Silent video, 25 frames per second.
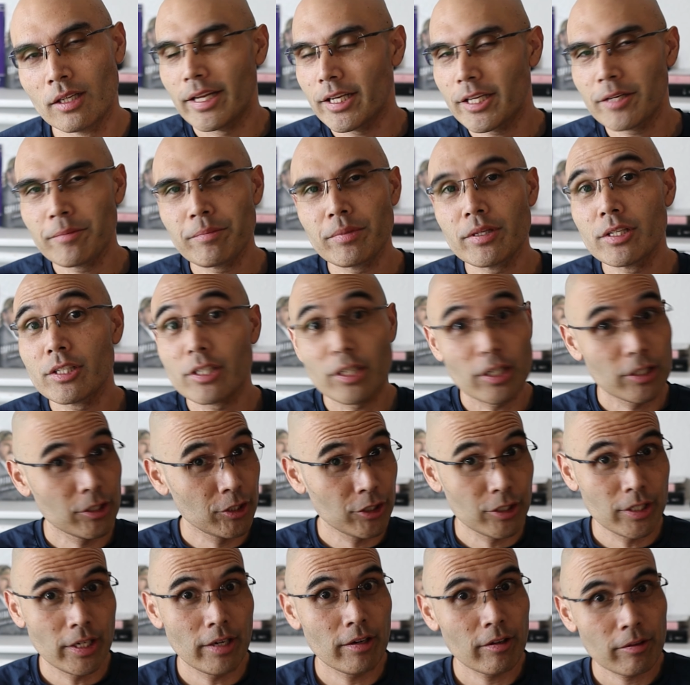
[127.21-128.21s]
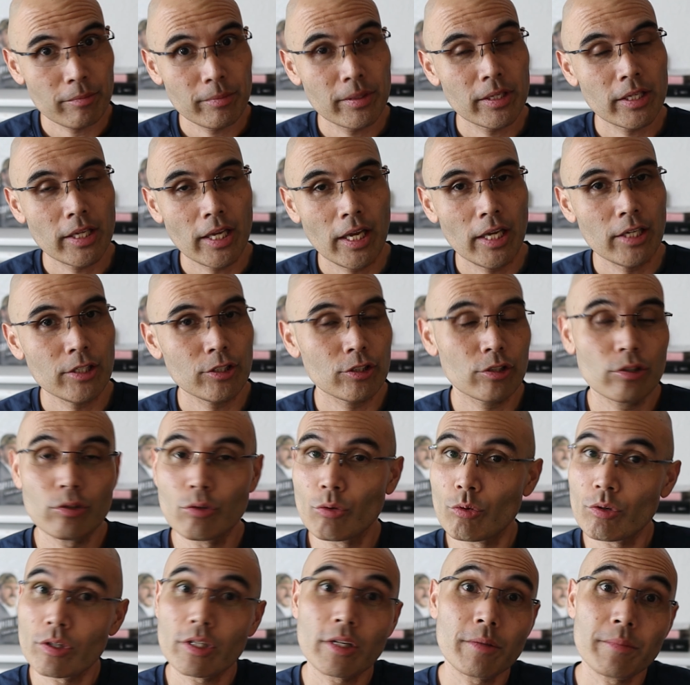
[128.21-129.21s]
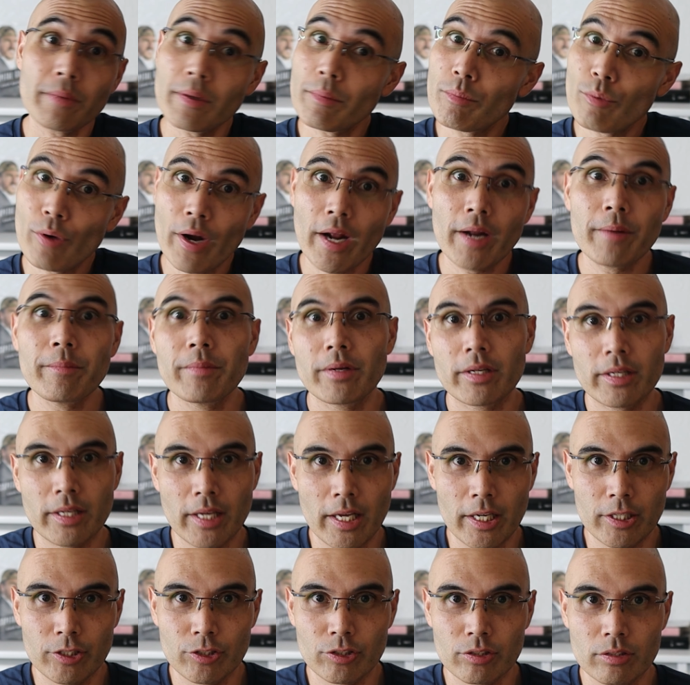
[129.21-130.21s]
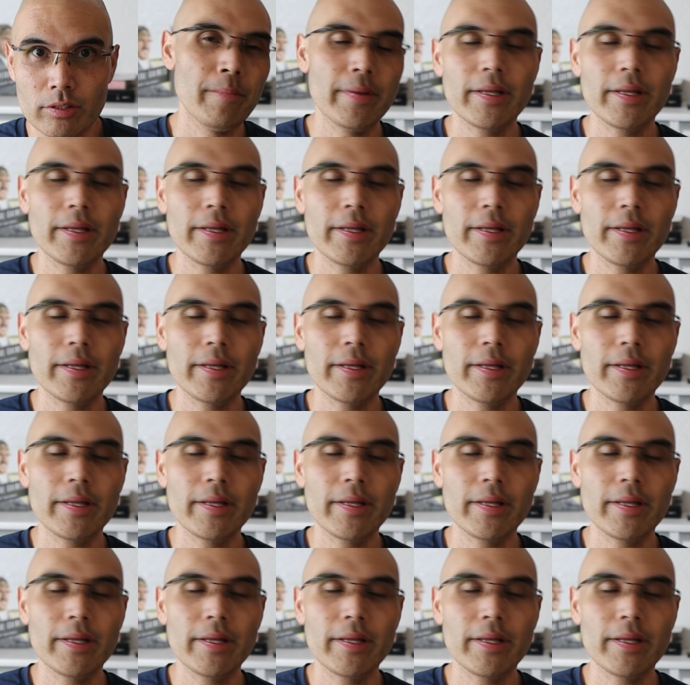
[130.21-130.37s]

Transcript: And it can be a generic medication or it can be a brand medication.